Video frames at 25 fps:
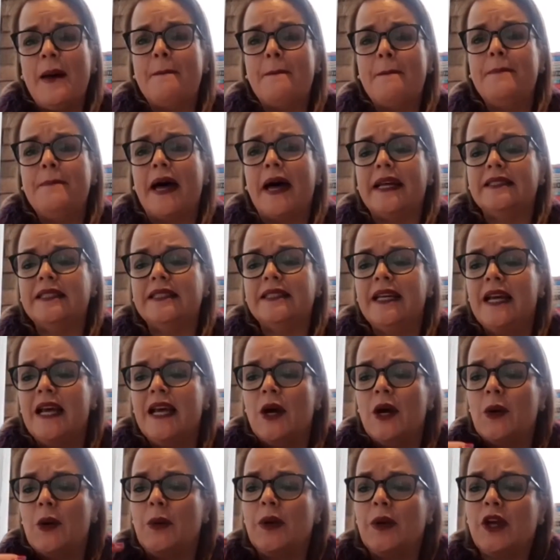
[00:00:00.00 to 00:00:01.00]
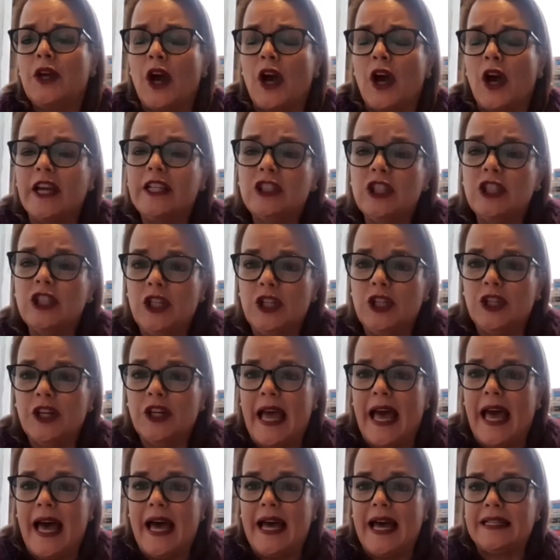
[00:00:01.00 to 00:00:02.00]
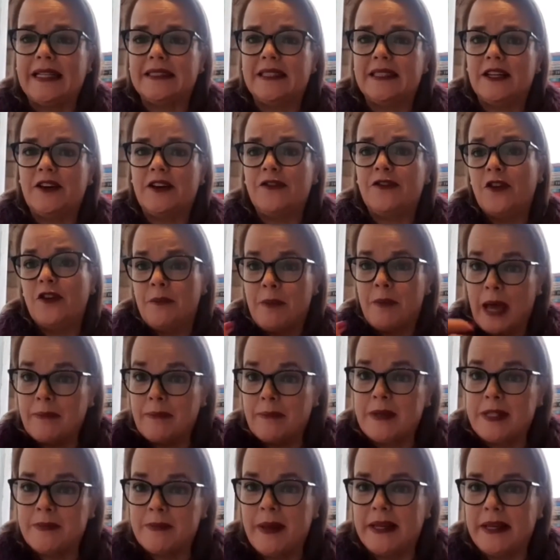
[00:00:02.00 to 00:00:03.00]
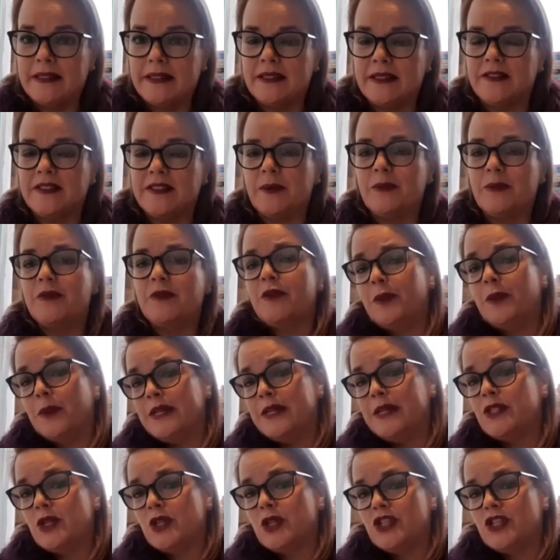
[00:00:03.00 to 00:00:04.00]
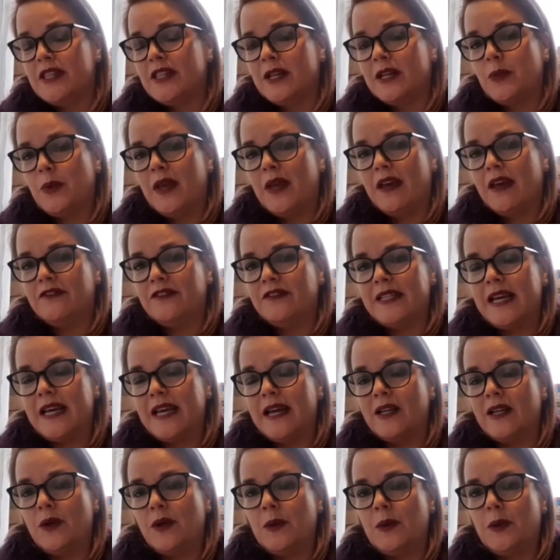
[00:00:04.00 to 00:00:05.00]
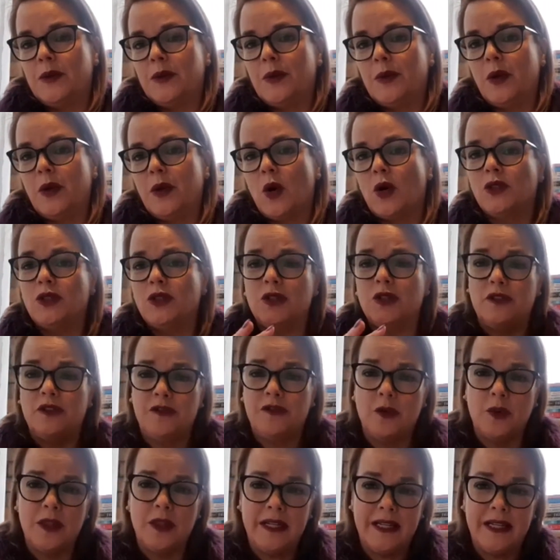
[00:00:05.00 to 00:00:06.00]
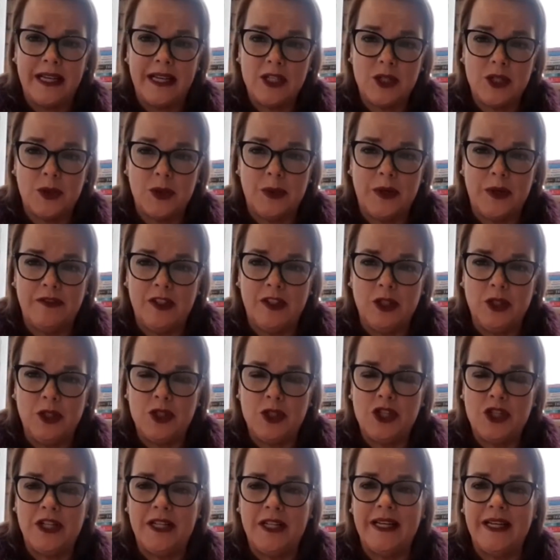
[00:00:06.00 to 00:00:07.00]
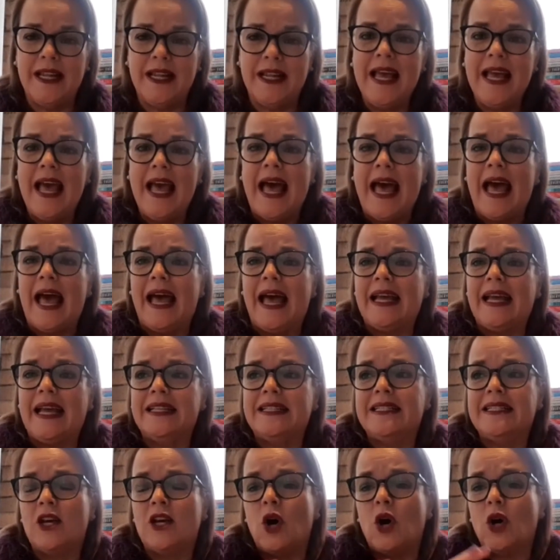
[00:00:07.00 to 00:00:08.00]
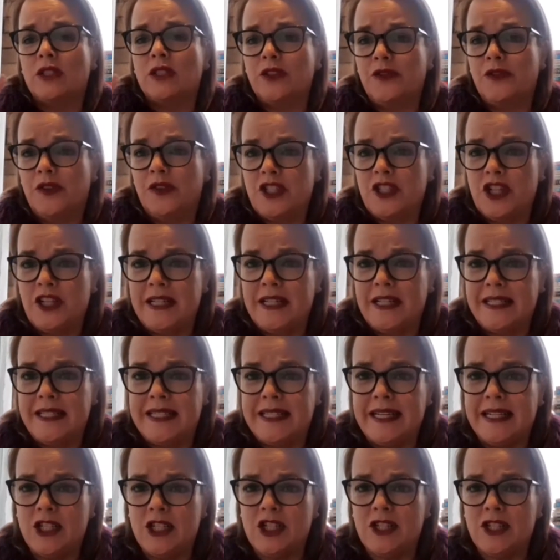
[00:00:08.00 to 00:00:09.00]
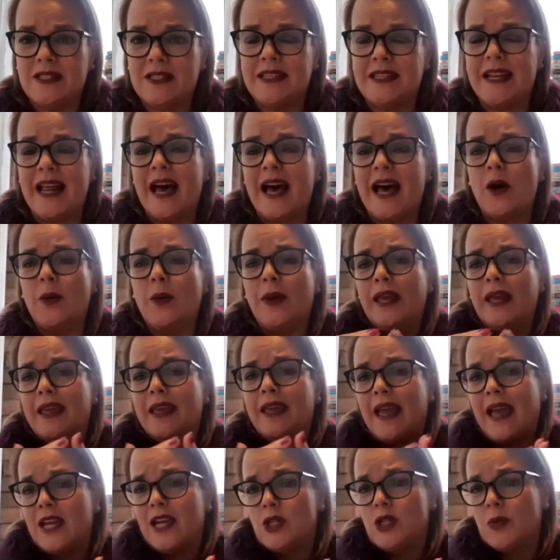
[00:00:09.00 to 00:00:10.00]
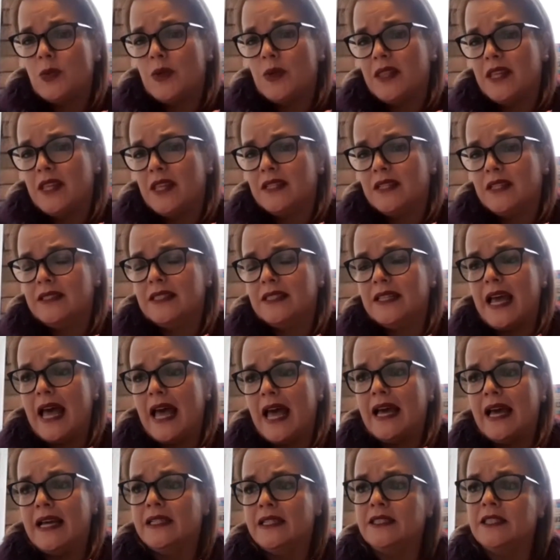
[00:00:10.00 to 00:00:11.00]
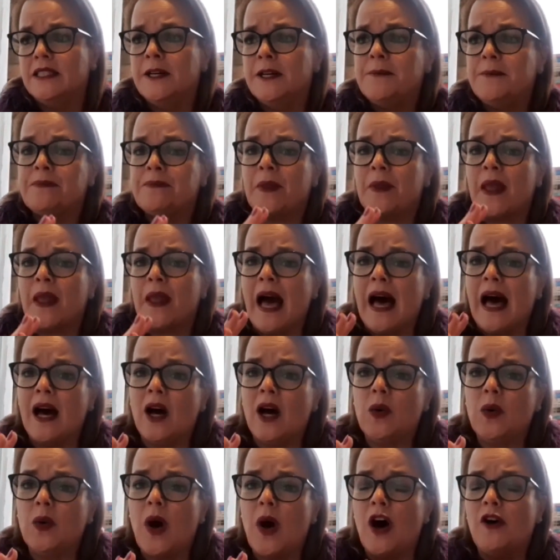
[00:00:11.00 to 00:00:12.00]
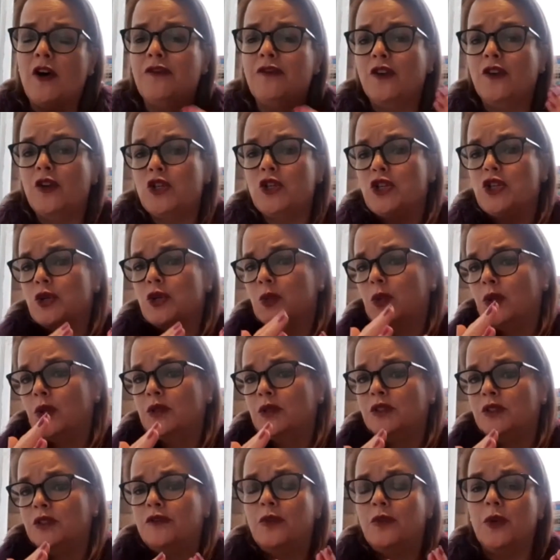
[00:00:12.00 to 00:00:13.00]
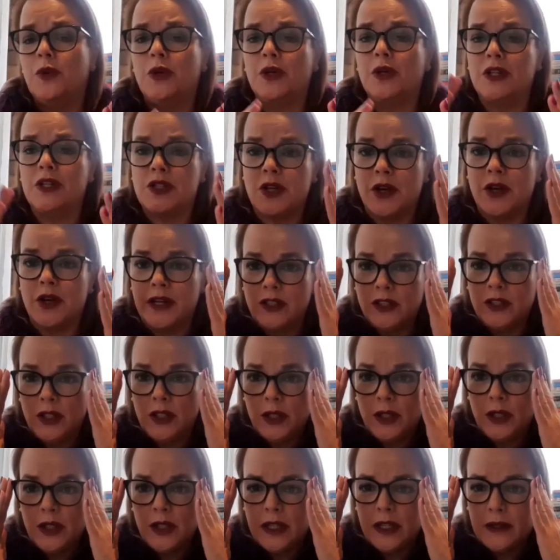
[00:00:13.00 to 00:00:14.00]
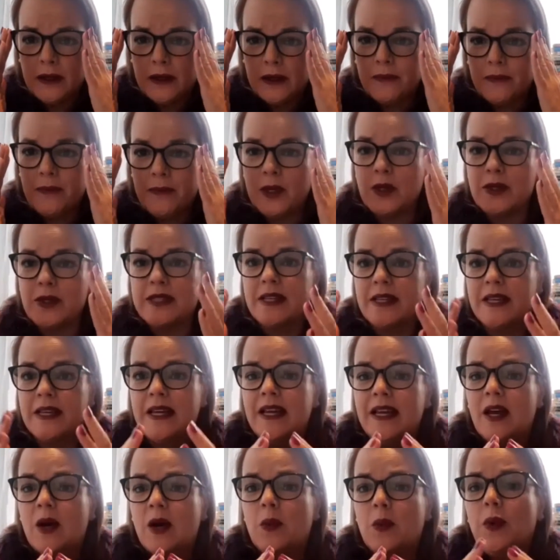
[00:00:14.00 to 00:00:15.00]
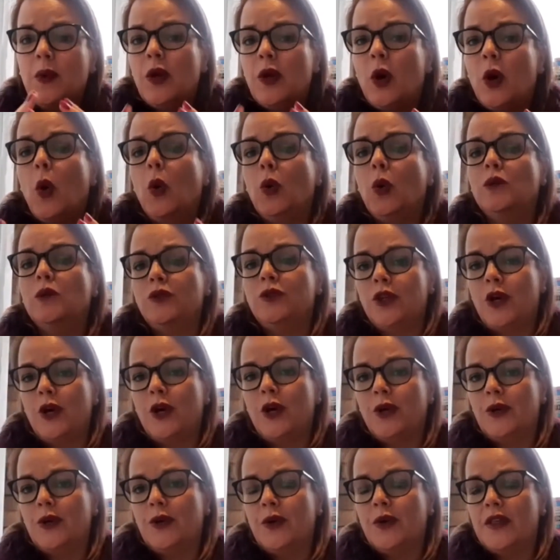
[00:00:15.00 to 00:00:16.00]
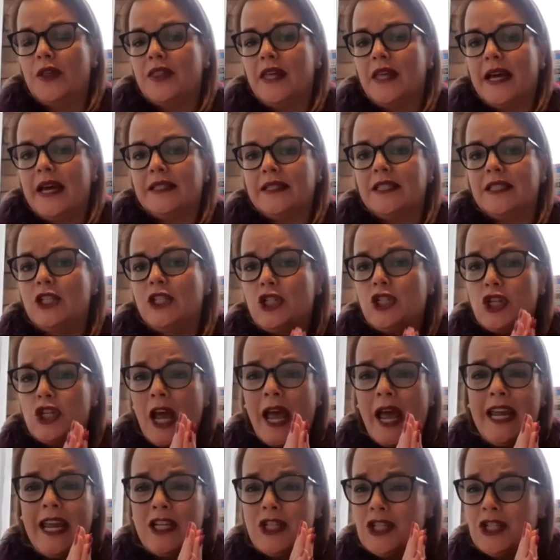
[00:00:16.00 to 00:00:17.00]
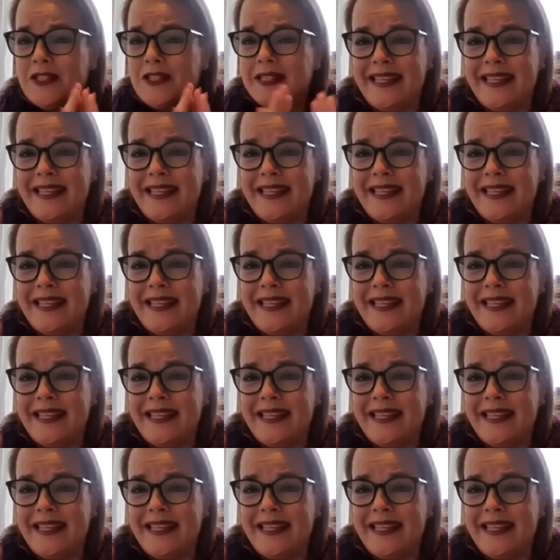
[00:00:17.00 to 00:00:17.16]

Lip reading: But we're going to look at, from my perspective, some of the research that we have done with regard to the fourth industrial revolution and artificial intelligence and how we engage with it and how our future world of work is going to look. Because we all know that change is